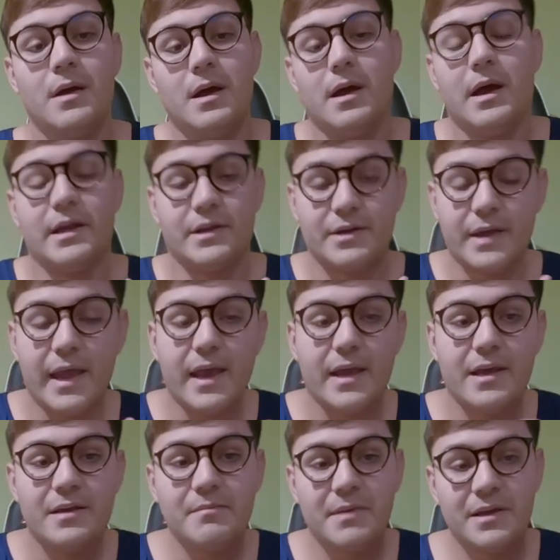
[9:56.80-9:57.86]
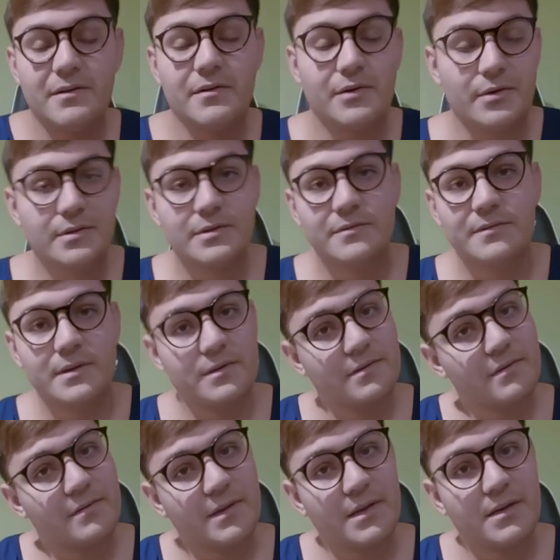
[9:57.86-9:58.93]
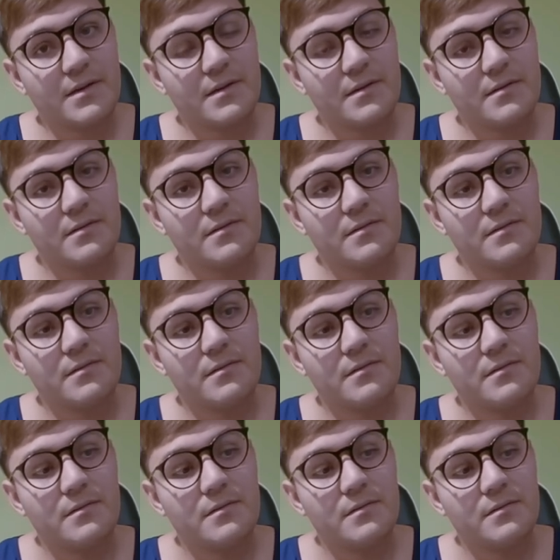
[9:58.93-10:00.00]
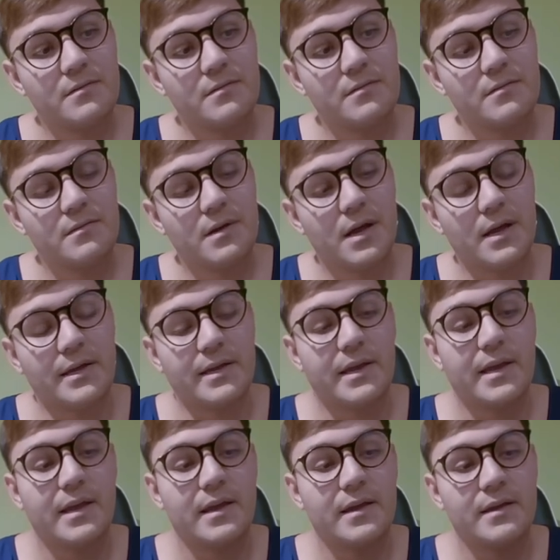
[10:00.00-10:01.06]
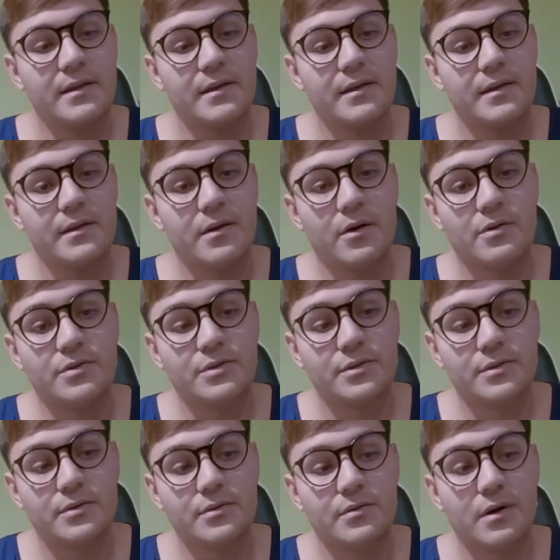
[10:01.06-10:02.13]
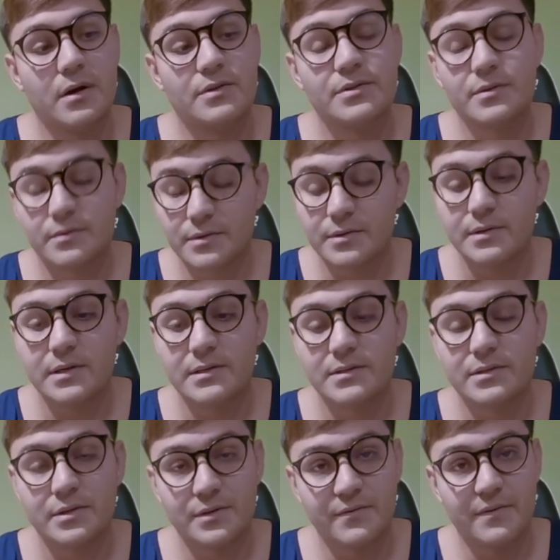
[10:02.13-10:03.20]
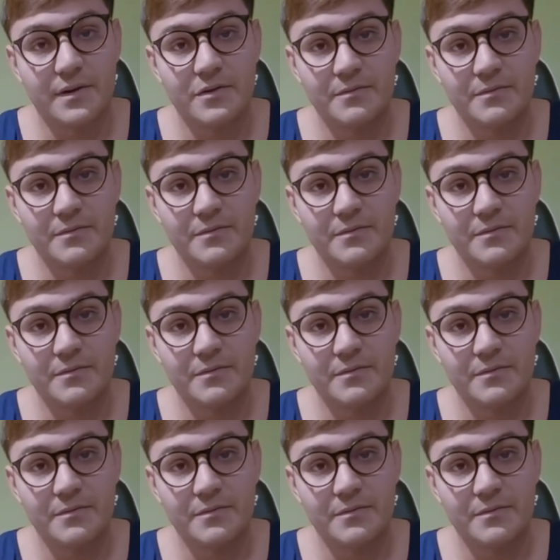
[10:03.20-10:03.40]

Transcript: I can make YouTube videos of that. I can also, also you guys could follow